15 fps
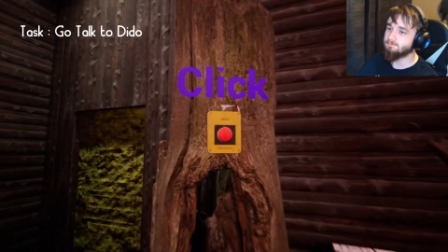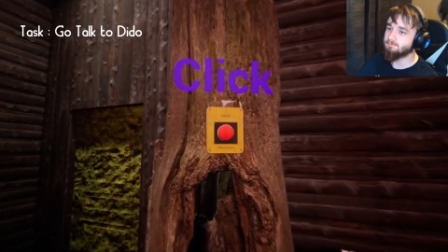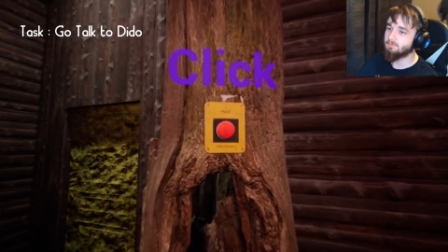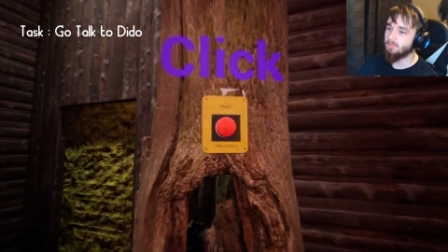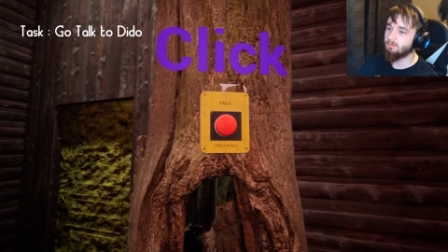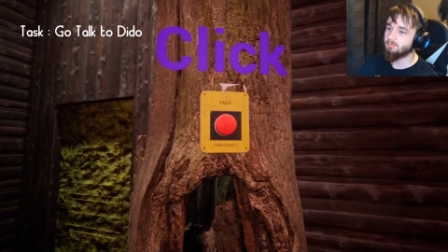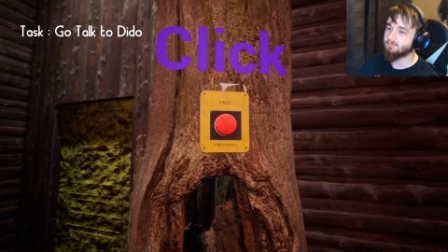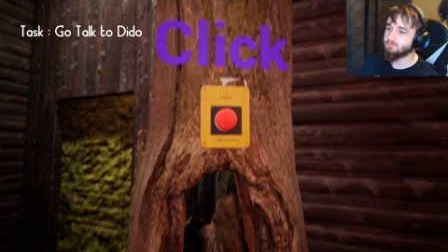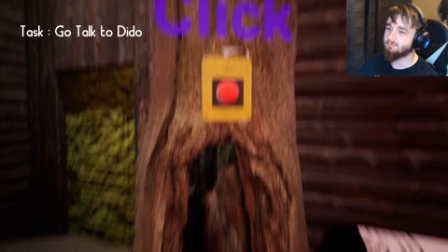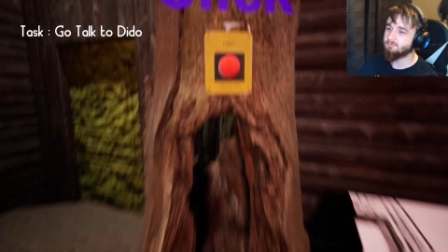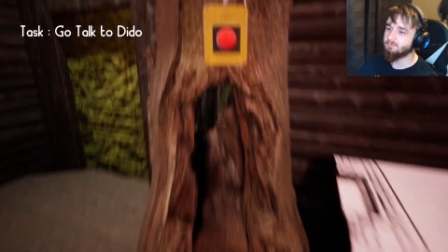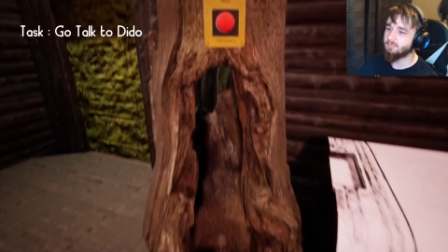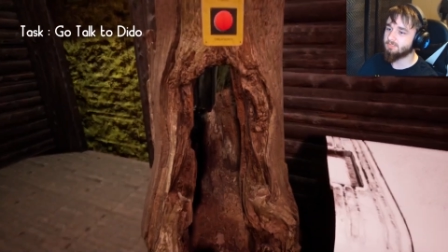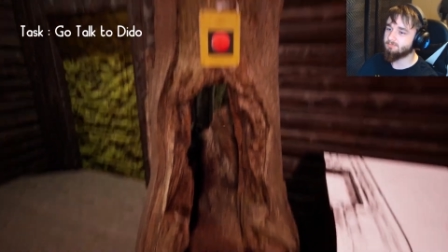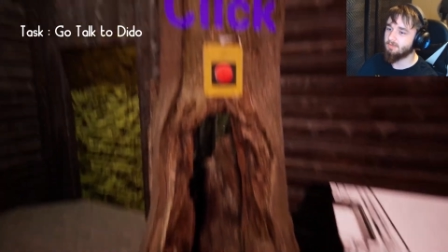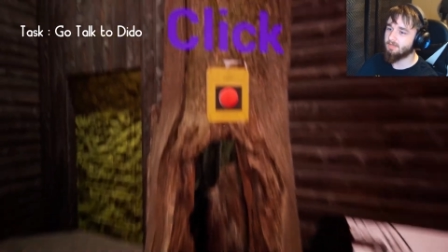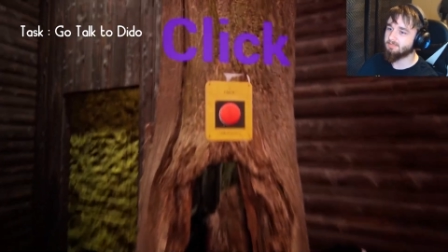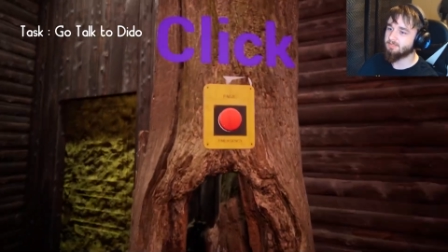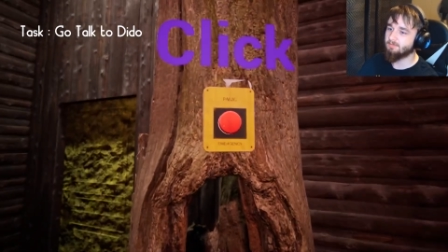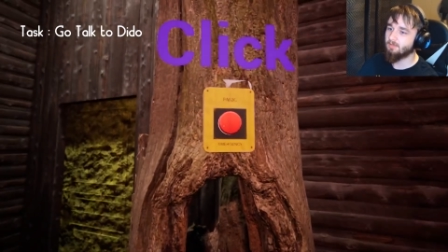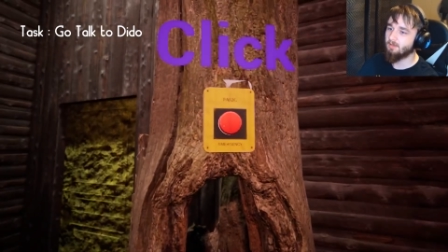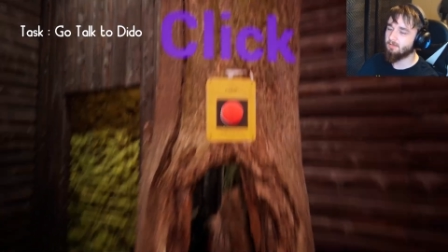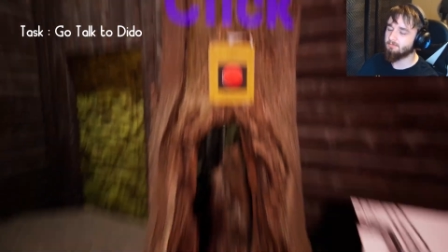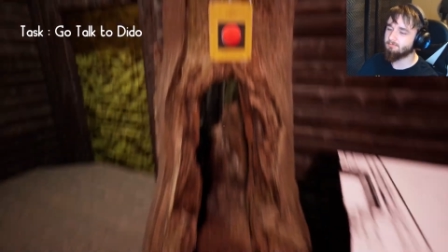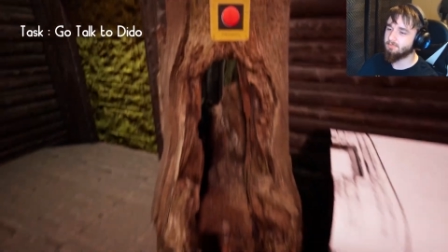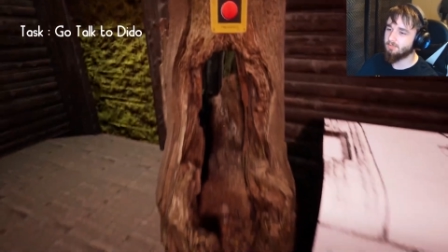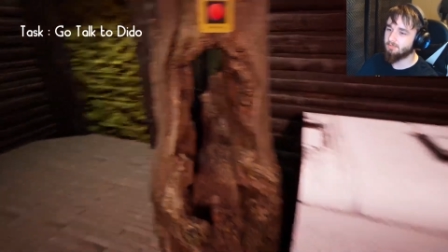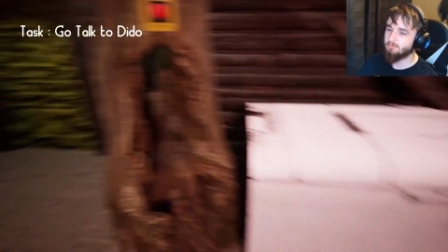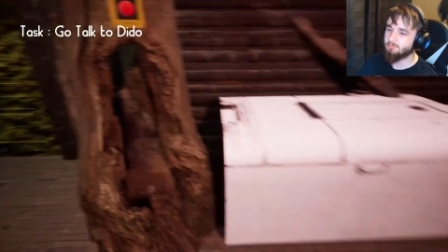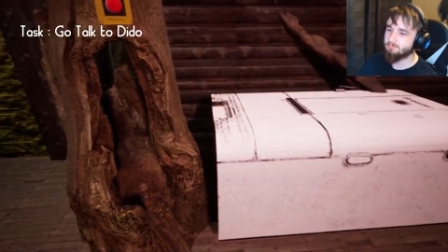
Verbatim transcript: That wasn't as bad as I thought, but